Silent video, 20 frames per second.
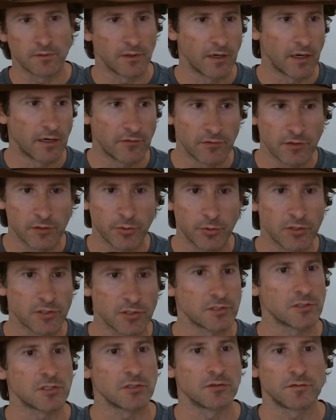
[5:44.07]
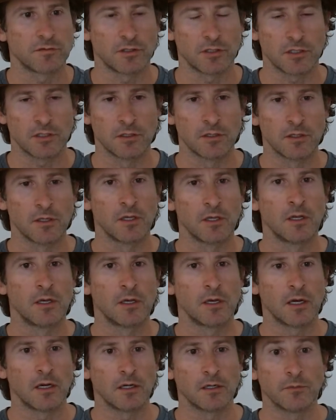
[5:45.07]
Every person so far.
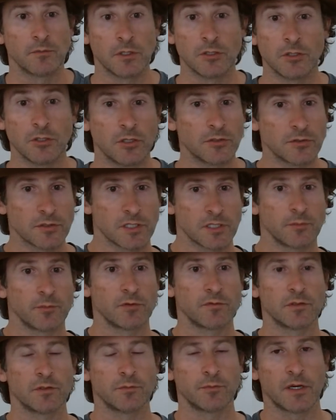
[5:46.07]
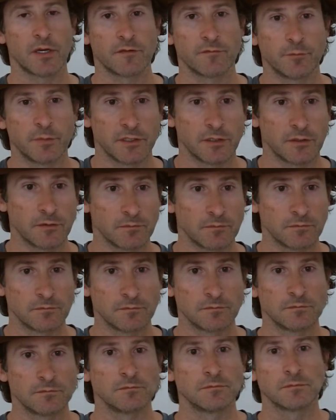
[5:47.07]
And, some of them have been,
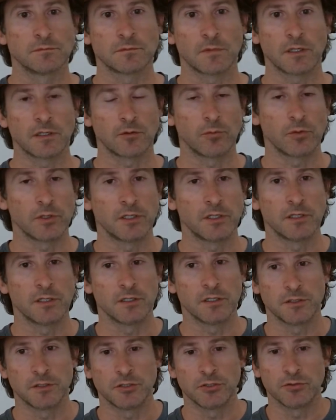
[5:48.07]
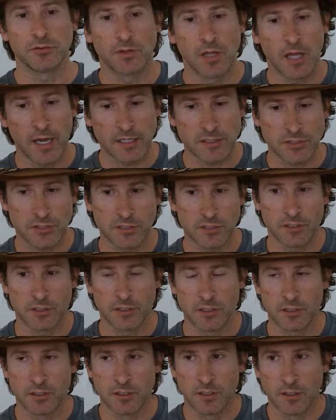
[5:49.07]
like we did a dude last
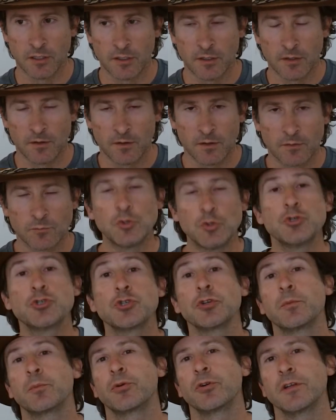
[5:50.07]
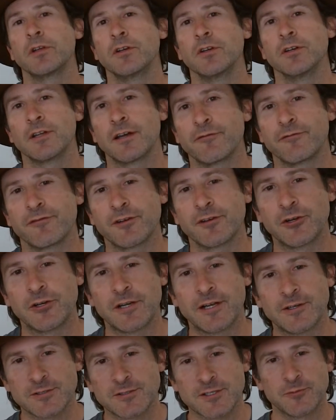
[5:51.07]
year, usually pretty good at figuring
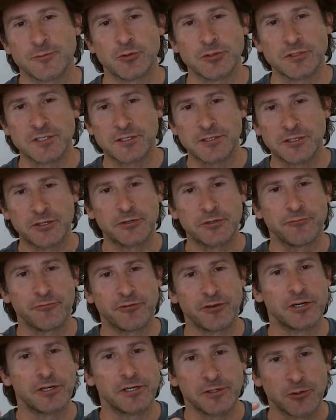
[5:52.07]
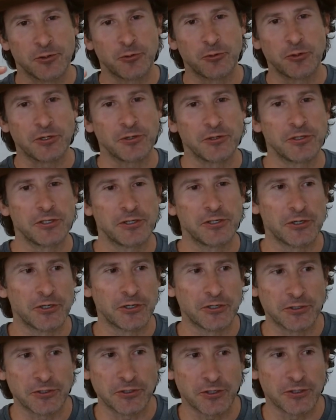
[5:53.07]
out someone's income very quickly
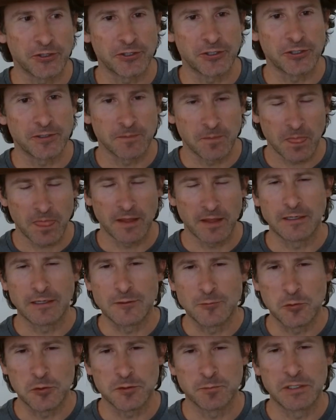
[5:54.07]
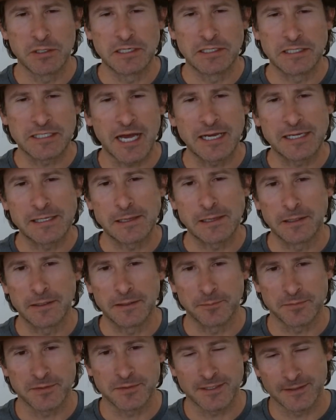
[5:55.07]
on a call. And he was being
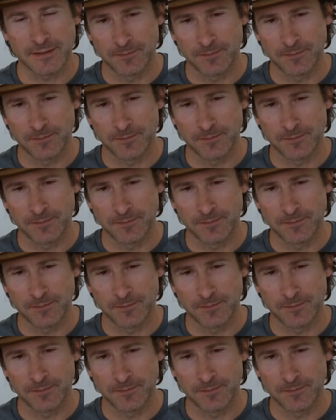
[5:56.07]
tight-lipped.